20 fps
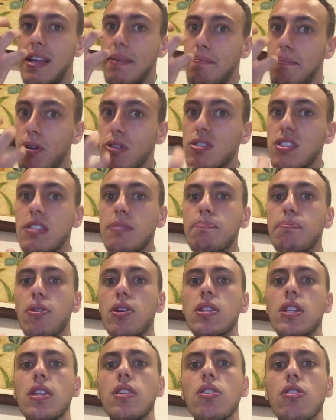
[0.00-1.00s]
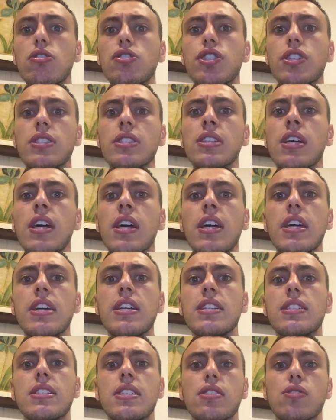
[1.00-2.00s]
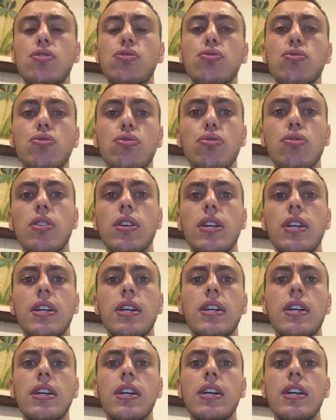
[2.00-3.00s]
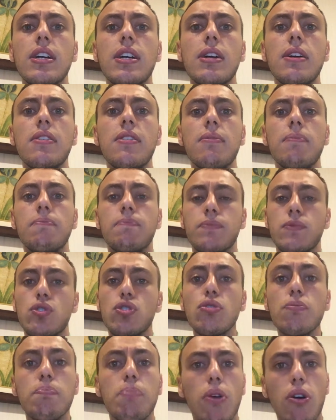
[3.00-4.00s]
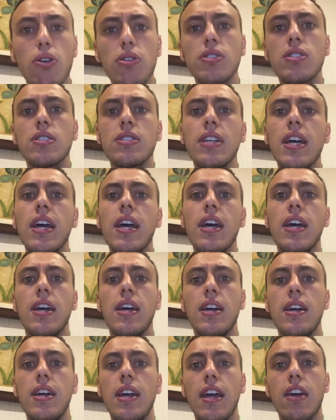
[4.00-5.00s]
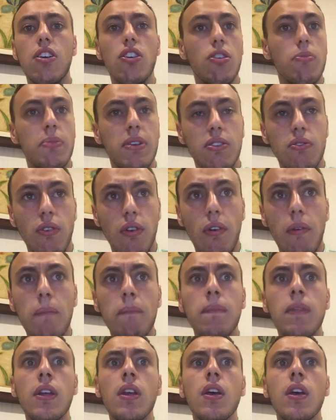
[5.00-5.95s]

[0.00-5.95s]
the most important object, is to support the economic growth.